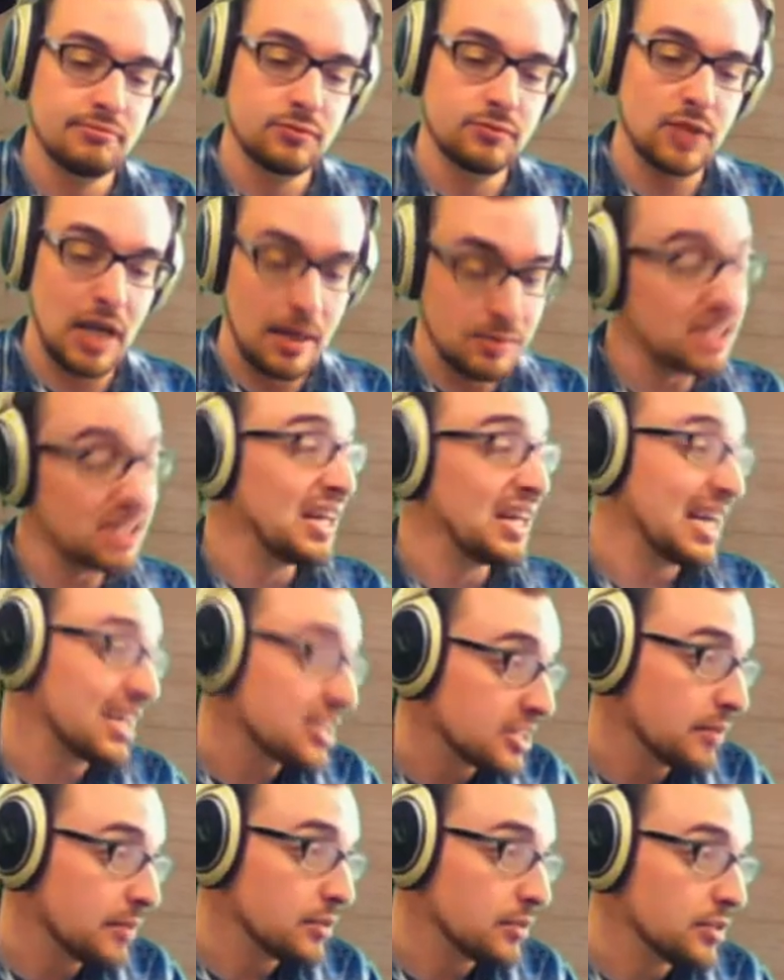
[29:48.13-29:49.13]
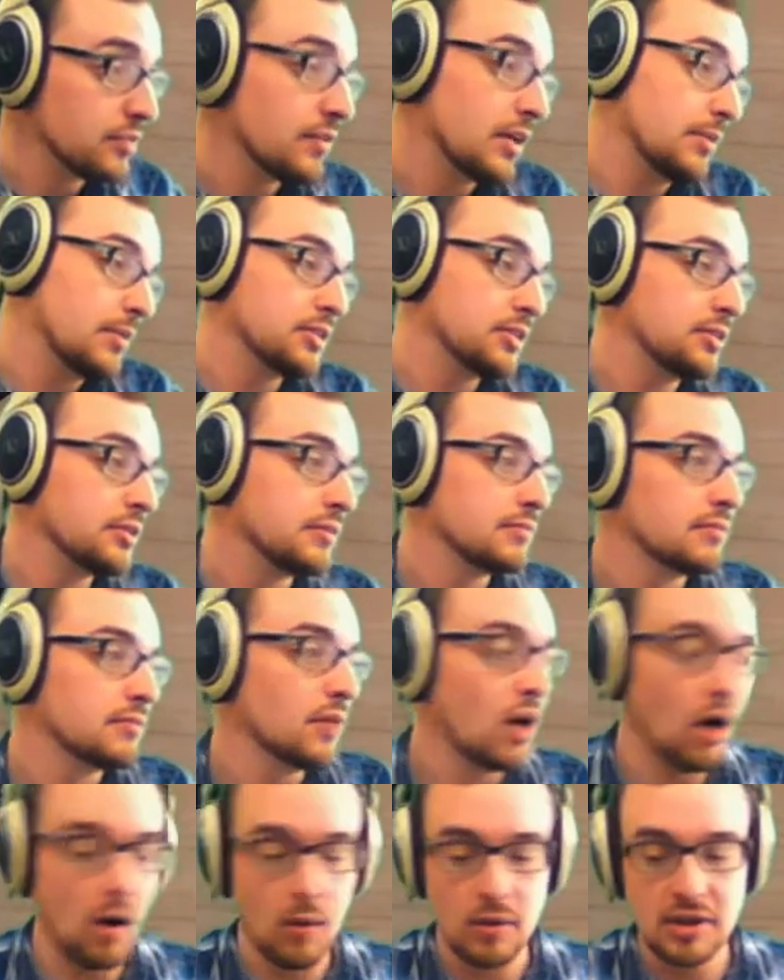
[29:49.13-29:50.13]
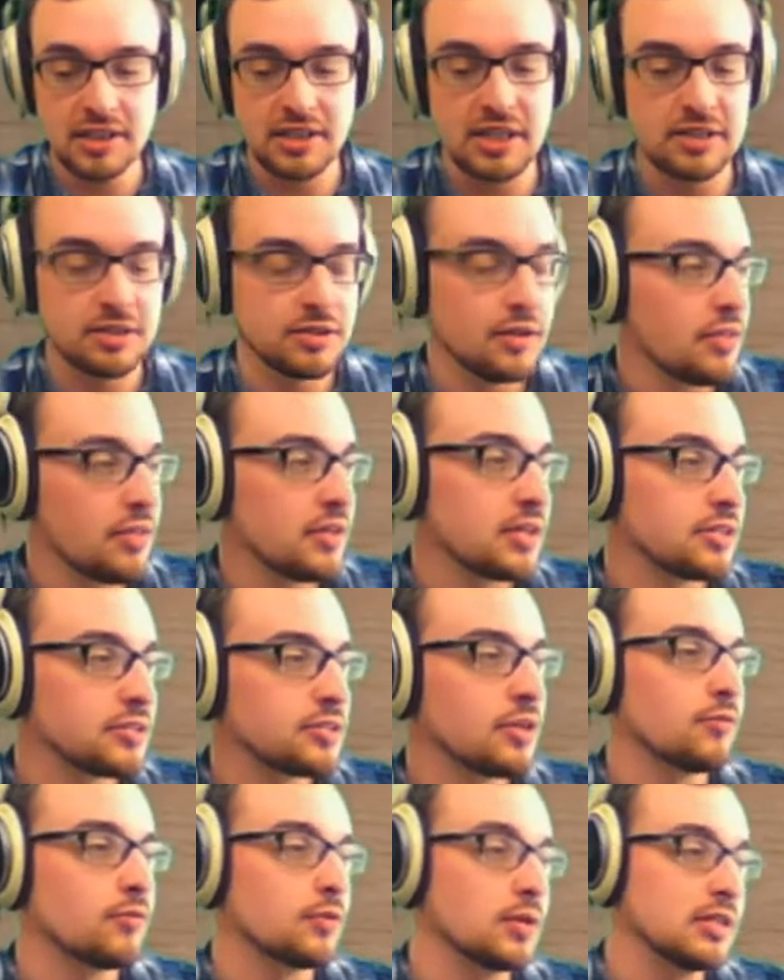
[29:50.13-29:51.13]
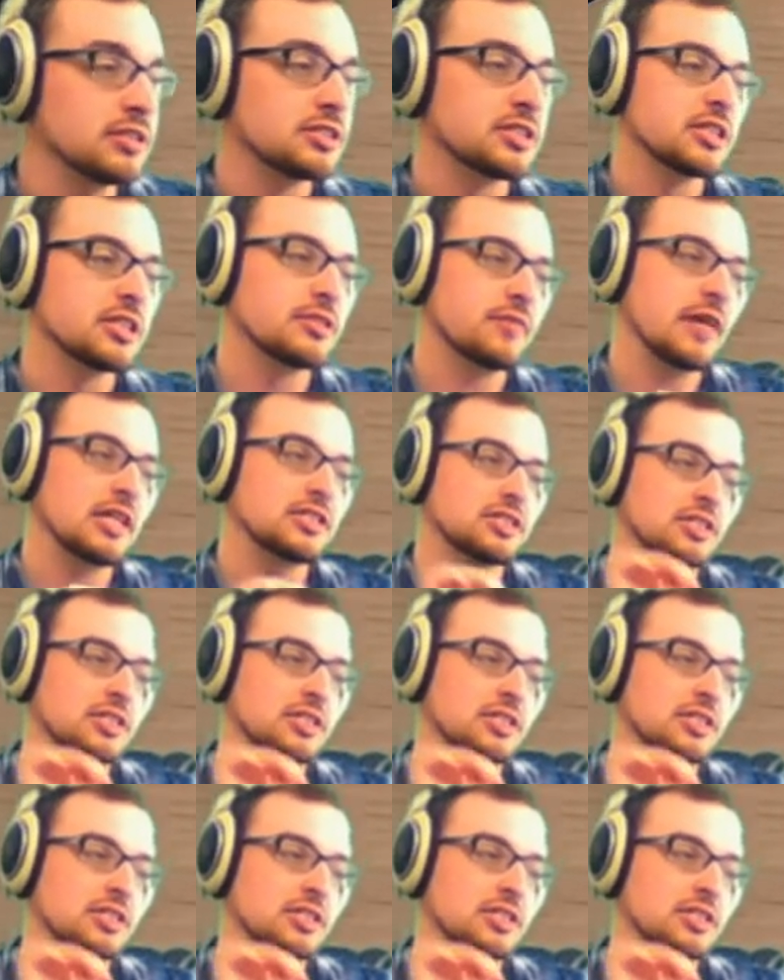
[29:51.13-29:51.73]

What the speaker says: times the next number divided by 2. Always gets you the thing. So for instance, if I